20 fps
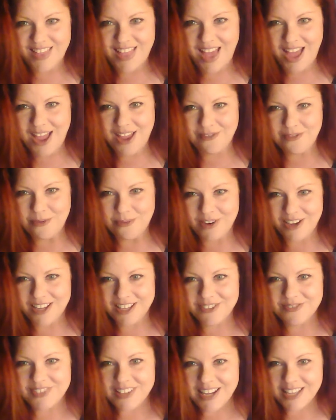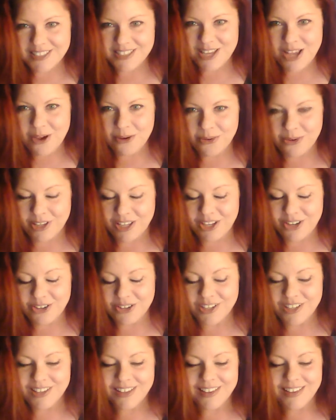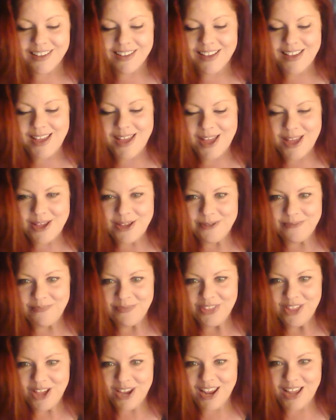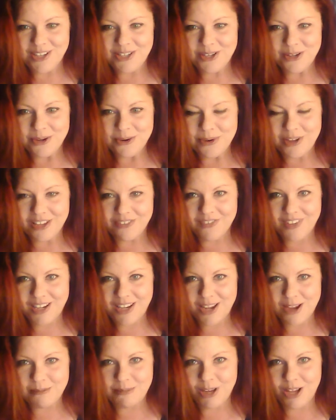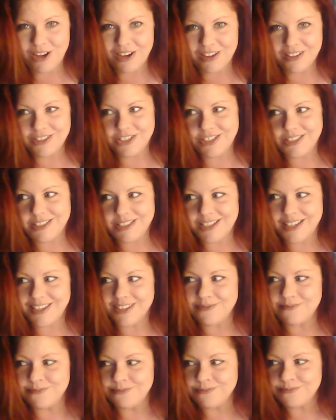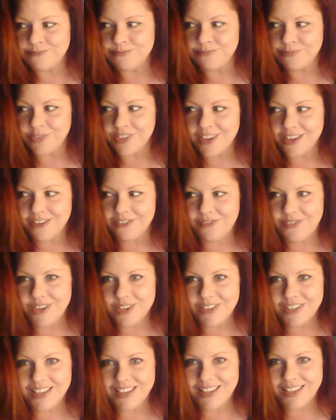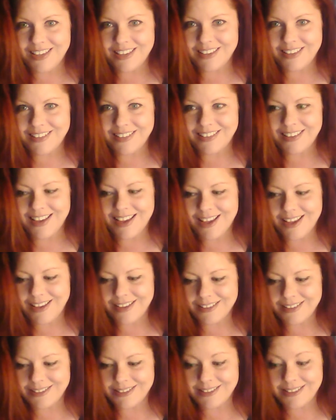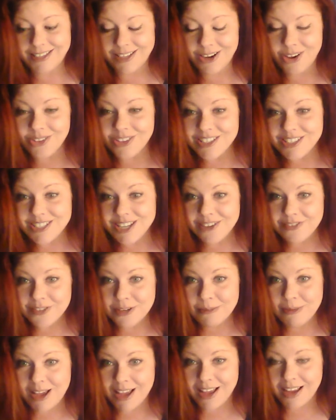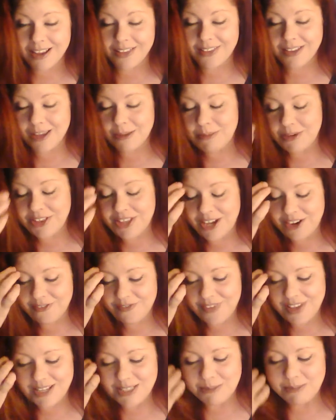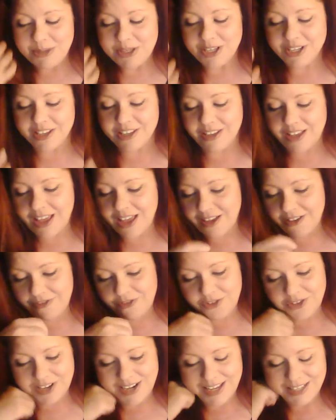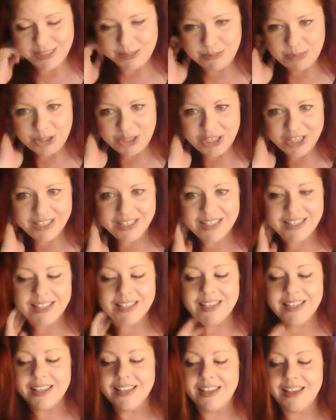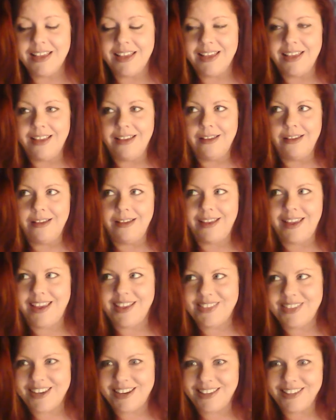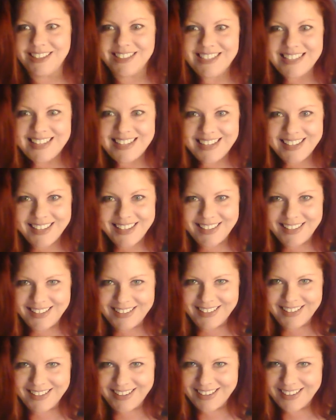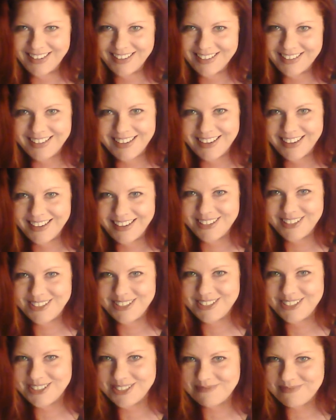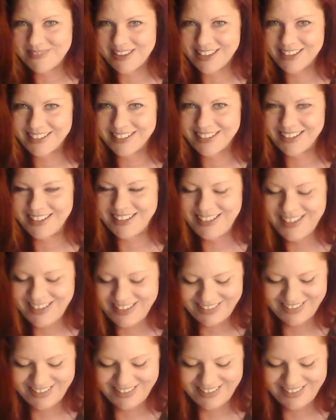Hi everyone, Vanessa Hogle here. Thought I'd do a quick video blog just to fill you in. Sent all the stuff to Mike. I think I put that on Facebook for the next book. And then I looked at it again and I gotta do some editing.